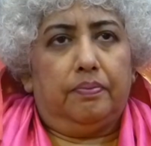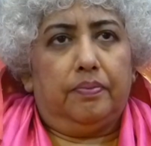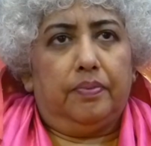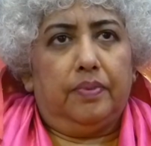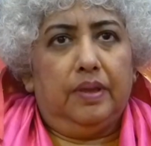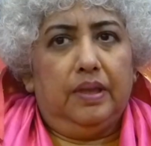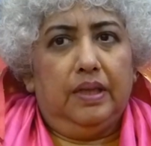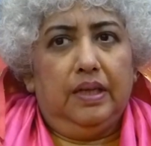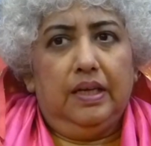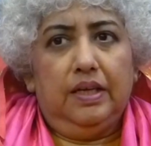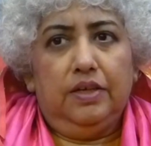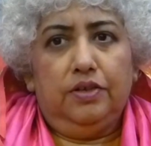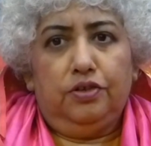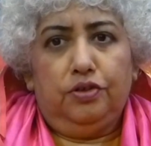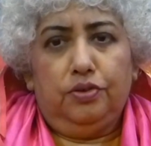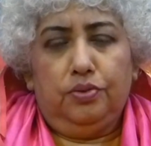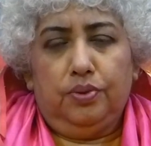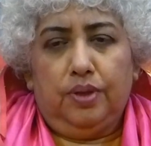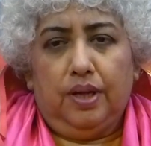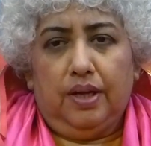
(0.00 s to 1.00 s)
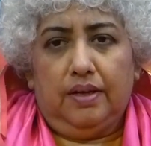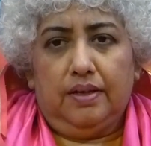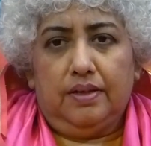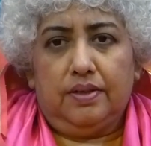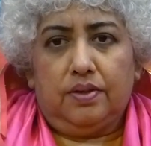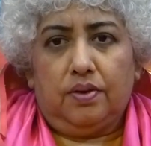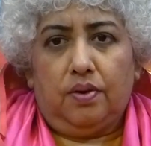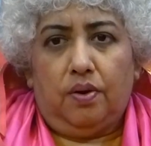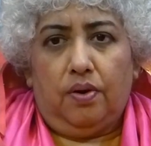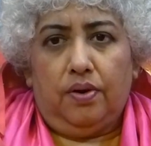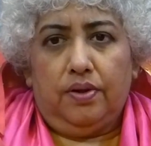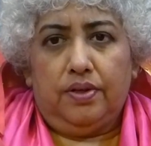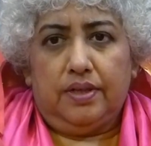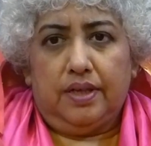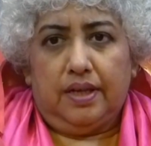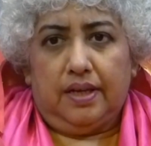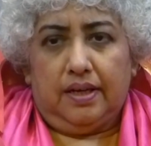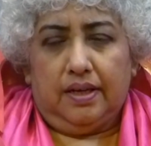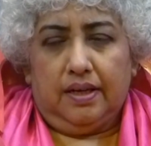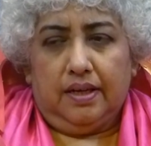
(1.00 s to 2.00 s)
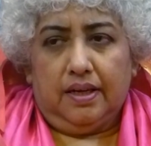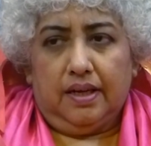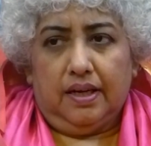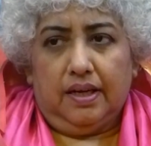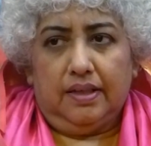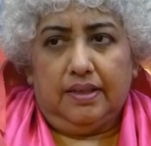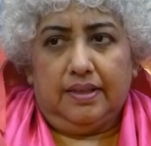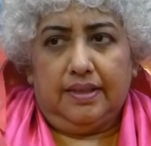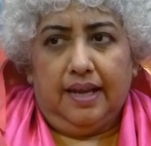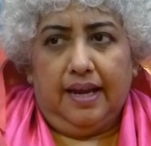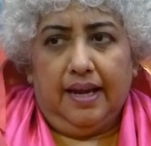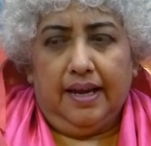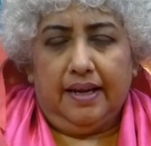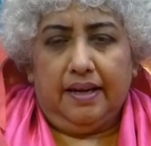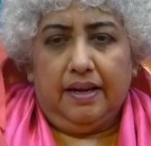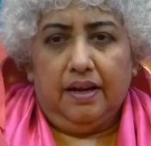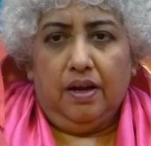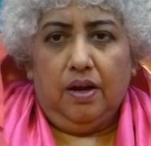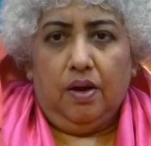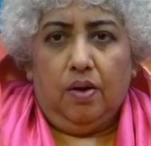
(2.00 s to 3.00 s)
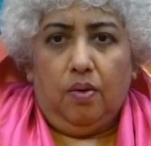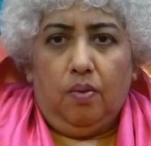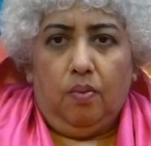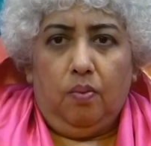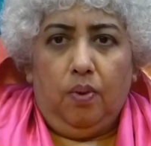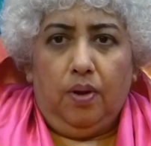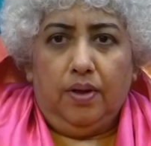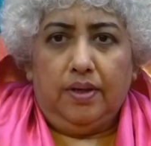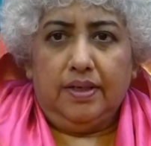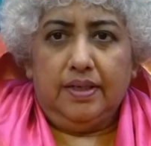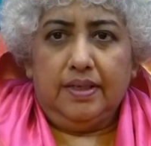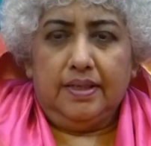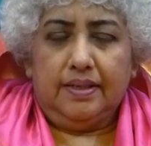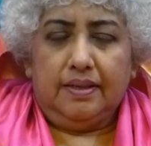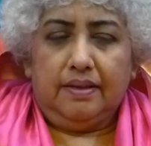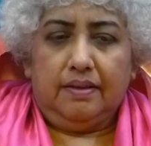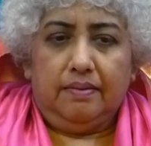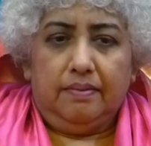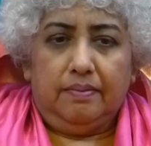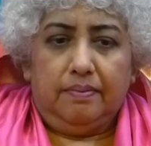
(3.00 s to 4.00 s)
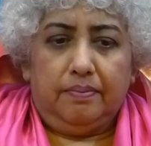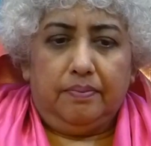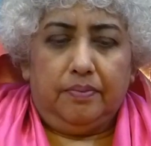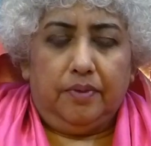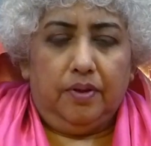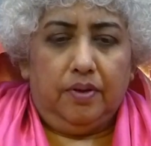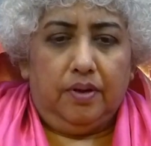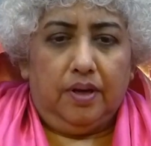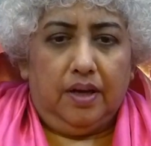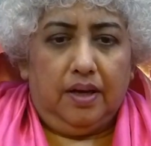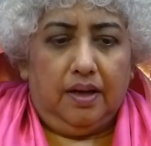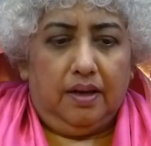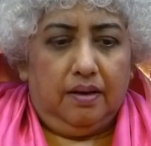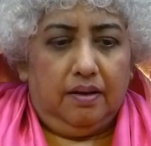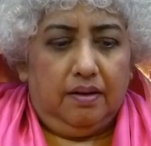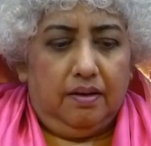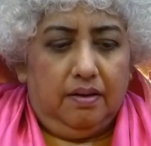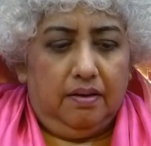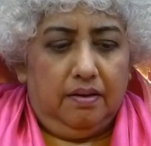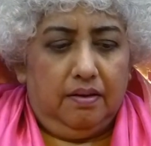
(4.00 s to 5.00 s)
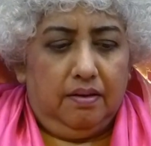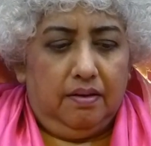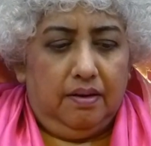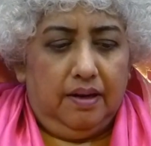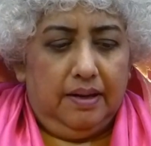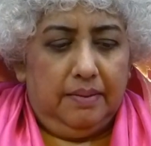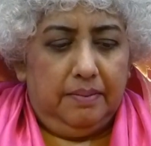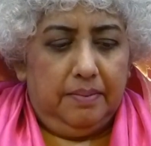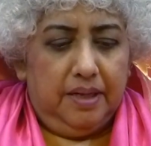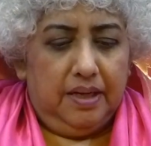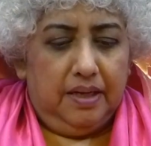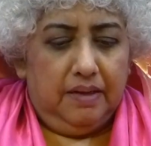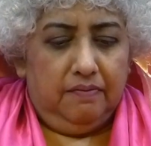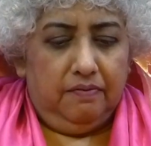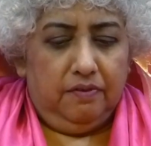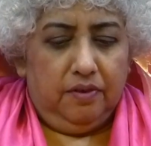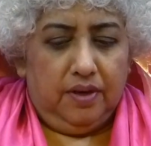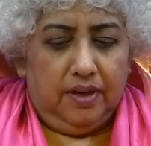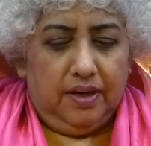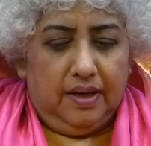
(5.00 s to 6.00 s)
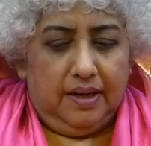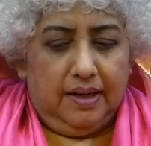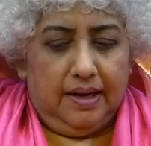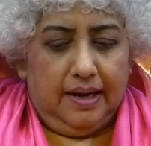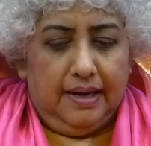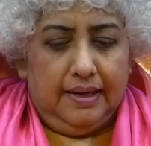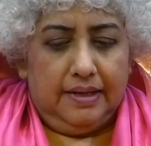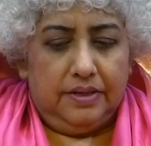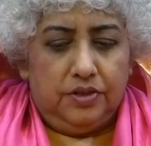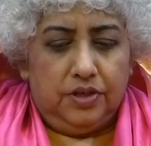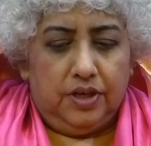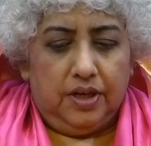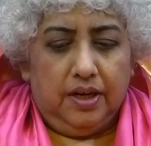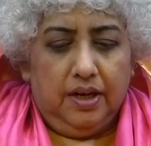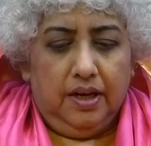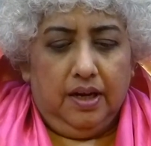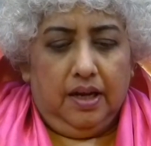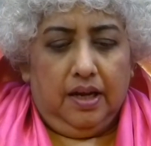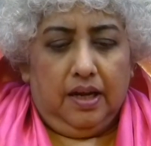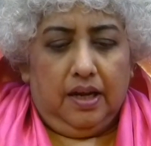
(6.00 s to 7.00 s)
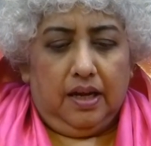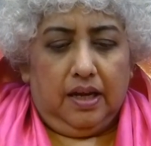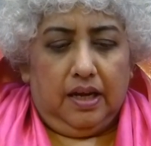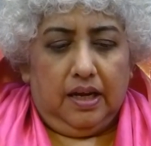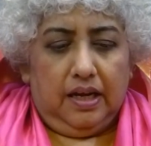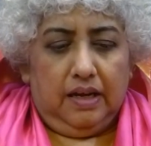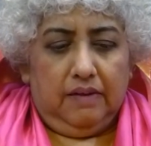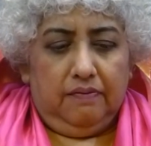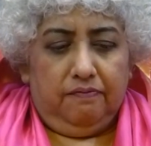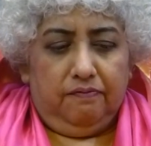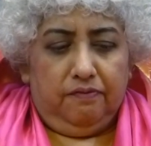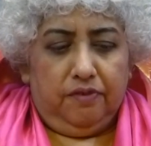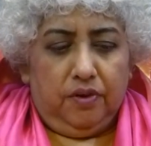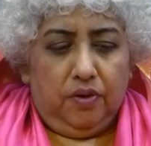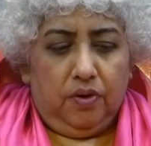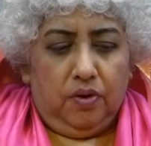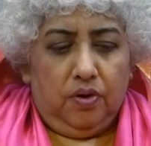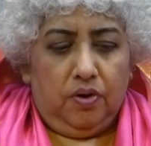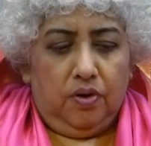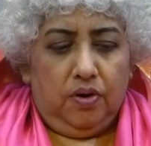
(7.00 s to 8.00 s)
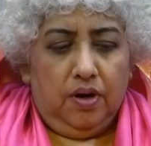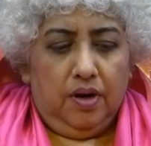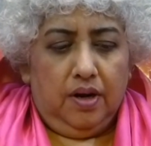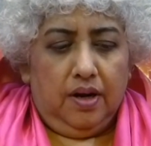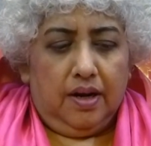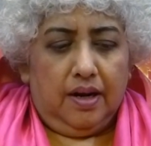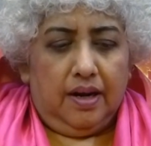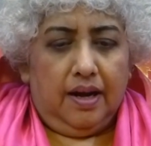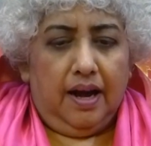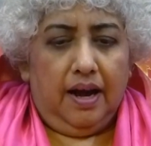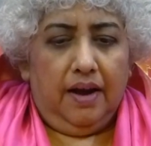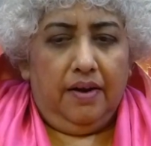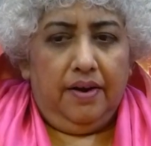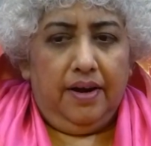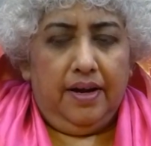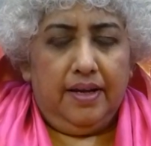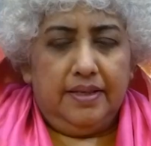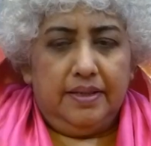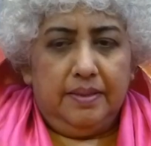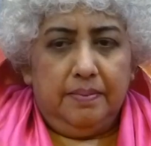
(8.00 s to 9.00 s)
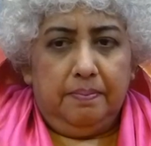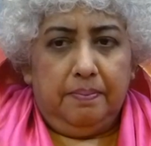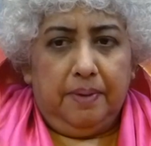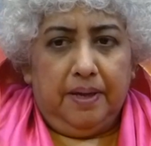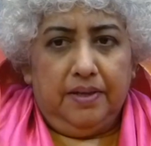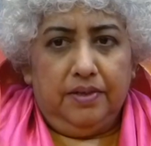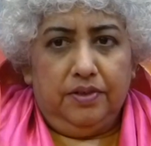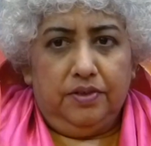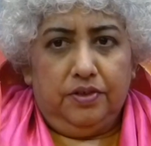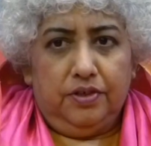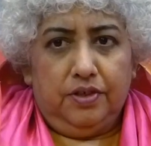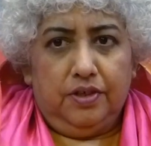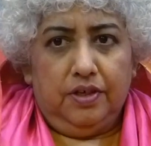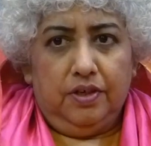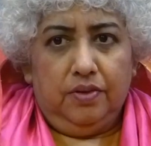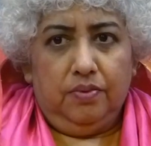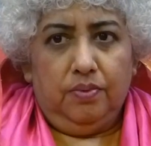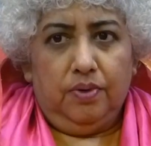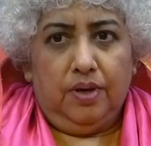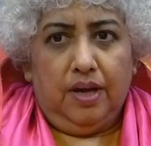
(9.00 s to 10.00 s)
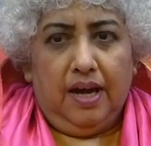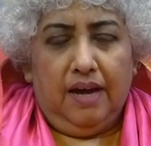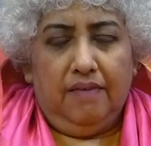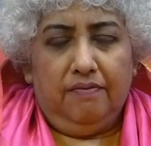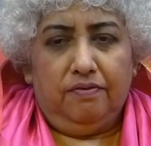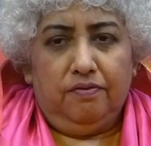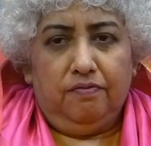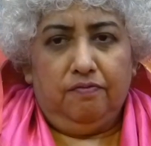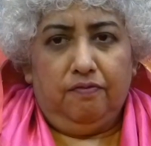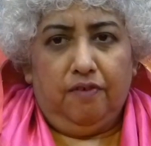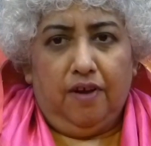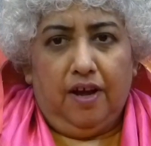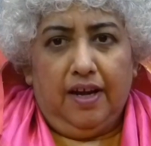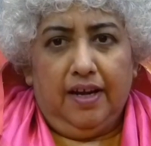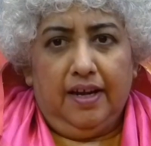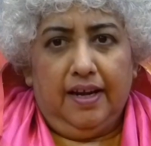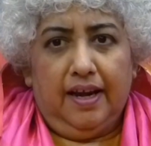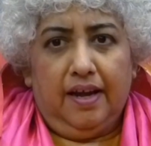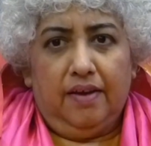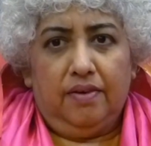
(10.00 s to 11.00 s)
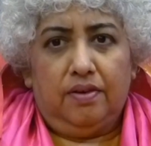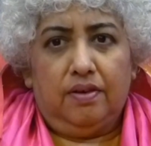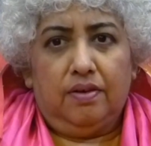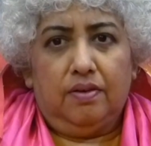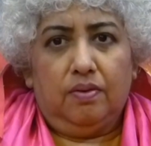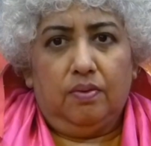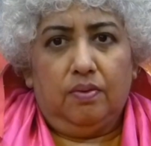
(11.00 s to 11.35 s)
issue that is causing, it's like, what is, okay, let me give you an analogy. If your car has a puncture, you would have to find out